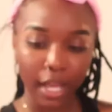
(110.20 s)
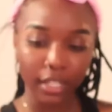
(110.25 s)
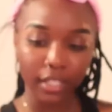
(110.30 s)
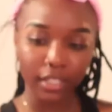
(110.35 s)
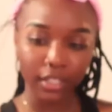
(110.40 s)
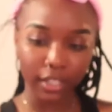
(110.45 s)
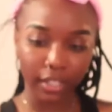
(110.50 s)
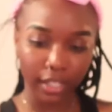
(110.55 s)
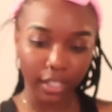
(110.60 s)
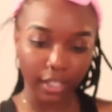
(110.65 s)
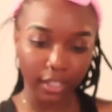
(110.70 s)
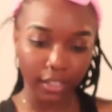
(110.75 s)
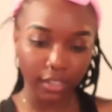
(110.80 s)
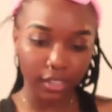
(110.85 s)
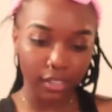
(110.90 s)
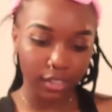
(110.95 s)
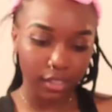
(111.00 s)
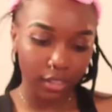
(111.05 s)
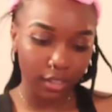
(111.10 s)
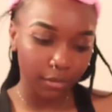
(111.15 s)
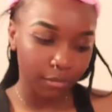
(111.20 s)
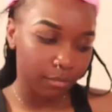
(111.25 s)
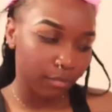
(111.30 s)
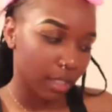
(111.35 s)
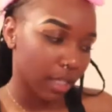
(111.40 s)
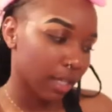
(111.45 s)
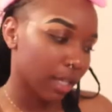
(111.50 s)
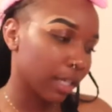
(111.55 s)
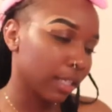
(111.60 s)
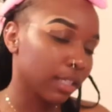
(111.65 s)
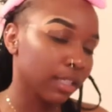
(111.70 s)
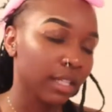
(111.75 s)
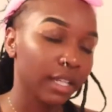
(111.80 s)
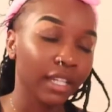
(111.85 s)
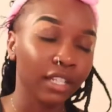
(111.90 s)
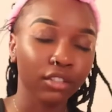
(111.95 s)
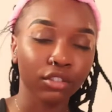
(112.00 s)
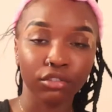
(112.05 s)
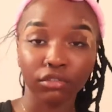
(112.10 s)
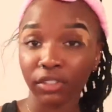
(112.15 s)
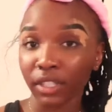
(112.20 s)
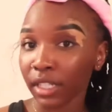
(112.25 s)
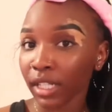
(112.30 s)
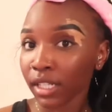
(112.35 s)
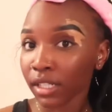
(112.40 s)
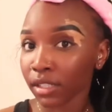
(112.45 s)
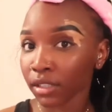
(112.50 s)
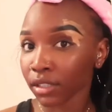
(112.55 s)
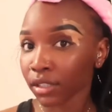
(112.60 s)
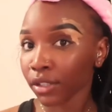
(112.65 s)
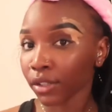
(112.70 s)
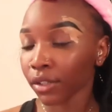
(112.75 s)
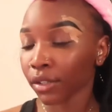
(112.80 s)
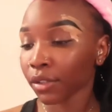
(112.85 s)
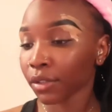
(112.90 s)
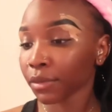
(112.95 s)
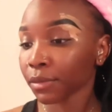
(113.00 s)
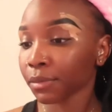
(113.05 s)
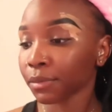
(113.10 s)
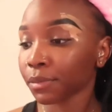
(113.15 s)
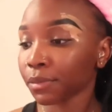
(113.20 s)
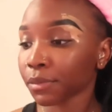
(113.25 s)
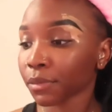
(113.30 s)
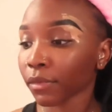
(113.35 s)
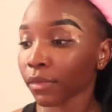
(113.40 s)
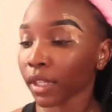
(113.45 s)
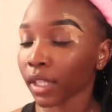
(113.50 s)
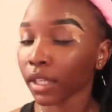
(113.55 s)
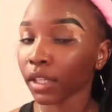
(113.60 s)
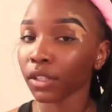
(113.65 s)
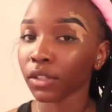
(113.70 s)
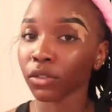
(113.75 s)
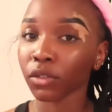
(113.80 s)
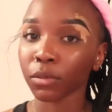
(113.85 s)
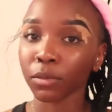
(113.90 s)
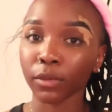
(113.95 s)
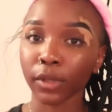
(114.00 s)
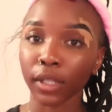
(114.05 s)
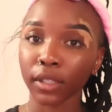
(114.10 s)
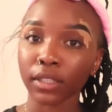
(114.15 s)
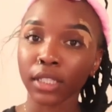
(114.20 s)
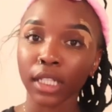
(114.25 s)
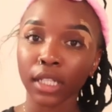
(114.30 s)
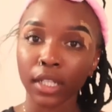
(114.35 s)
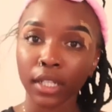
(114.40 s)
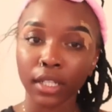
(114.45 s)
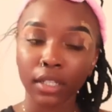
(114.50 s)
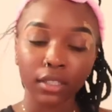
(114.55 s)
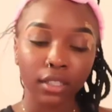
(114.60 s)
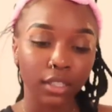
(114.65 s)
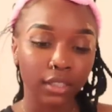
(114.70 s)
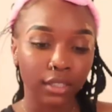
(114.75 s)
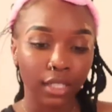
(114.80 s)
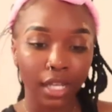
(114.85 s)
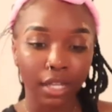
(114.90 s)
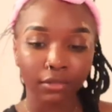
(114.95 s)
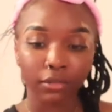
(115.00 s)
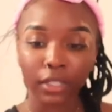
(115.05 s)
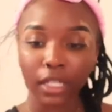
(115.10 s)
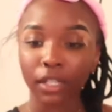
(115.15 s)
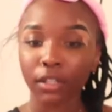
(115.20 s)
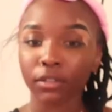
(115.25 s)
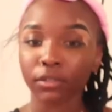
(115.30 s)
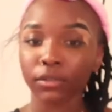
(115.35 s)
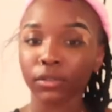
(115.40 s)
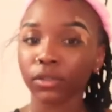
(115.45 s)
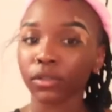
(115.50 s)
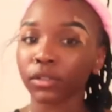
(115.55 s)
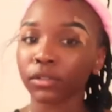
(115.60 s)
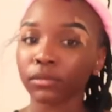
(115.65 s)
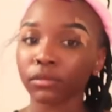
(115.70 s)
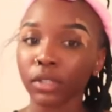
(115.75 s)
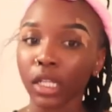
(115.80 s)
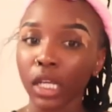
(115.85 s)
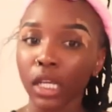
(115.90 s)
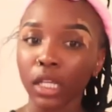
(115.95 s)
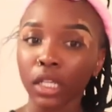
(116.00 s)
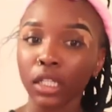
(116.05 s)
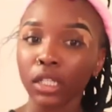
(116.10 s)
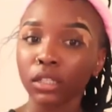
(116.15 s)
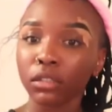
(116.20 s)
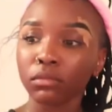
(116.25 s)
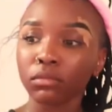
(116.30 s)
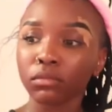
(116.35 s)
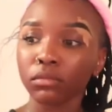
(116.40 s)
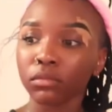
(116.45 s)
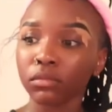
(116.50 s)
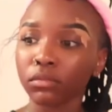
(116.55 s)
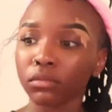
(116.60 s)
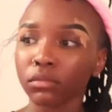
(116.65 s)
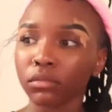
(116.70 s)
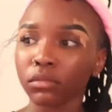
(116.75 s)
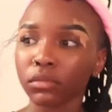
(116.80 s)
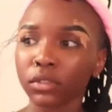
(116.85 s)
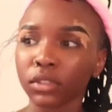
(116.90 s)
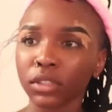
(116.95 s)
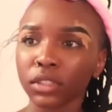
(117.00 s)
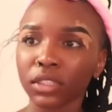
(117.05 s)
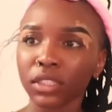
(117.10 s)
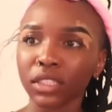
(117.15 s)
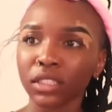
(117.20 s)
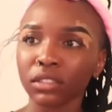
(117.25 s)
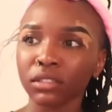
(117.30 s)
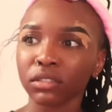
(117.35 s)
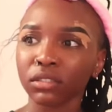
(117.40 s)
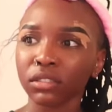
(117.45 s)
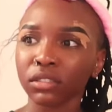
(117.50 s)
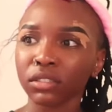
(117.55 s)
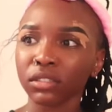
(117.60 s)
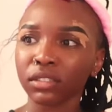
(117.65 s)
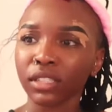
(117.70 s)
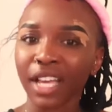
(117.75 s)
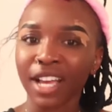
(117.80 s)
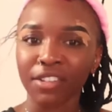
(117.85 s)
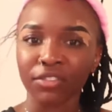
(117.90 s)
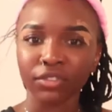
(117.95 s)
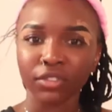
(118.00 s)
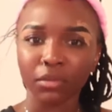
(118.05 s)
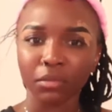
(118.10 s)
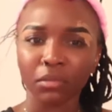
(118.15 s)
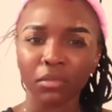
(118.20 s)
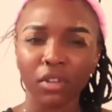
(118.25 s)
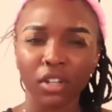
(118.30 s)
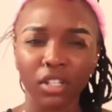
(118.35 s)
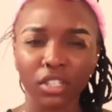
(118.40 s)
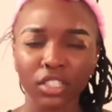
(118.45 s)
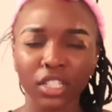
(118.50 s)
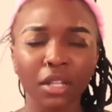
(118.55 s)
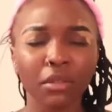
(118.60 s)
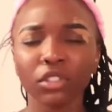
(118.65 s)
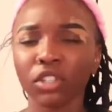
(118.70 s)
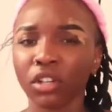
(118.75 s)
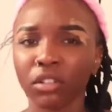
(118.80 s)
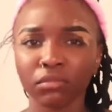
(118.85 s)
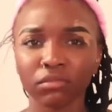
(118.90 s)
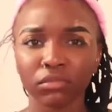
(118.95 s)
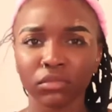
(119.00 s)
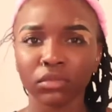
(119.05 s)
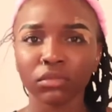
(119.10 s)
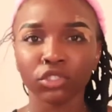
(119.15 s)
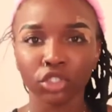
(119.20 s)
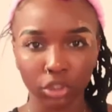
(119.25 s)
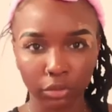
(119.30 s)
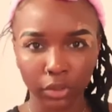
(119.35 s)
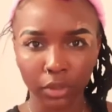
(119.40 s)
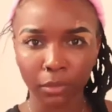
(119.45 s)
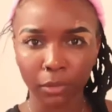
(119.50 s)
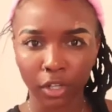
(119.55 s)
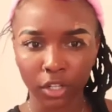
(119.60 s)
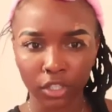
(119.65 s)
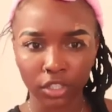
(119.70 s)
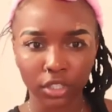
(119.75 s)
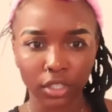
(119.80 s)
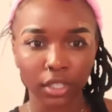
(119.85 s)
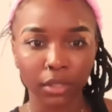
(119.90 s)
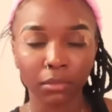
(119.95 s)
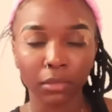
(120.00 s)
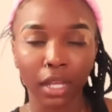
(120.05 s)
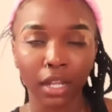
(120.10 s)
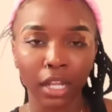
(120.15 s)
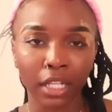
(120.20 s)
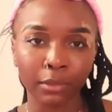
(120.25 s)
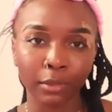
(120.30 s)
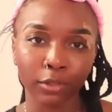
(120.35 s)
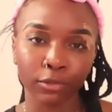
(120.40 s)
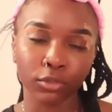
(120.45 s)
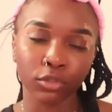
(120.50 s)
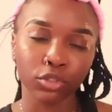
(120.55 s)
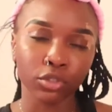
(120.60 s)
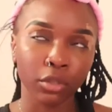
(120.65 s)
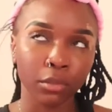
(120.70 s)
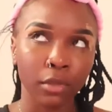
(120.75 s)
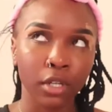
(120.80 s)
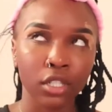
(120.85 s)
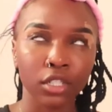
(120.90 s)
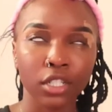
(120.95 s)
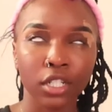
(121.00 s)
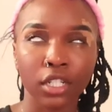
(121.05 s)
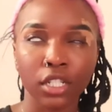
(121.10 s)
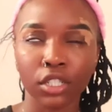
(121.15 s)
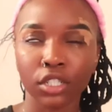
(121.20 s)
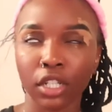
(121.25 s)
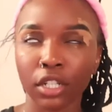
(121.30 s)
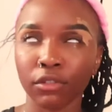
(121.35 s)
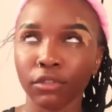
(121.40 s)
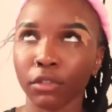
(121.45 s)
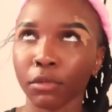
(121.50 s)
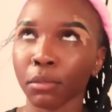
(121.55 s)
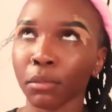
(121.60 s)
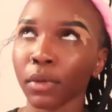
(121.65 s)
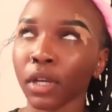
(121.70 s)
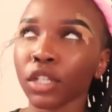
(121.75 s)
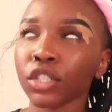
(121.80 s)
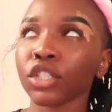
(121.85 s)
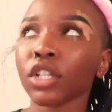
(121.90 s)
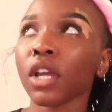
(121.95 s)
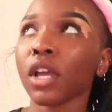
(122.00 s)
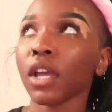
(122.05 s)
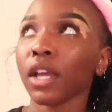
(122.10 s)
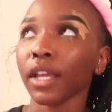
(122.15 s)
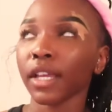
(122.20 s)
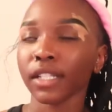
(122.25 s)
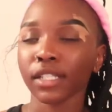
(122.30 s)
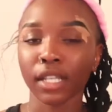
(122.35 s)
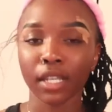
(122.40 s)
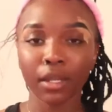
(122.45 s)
I need a case. I got it like 3 days ago. Super excited because I haven't had a phone since after March. June, March. I lost my phone during March and it's January, February, March. It's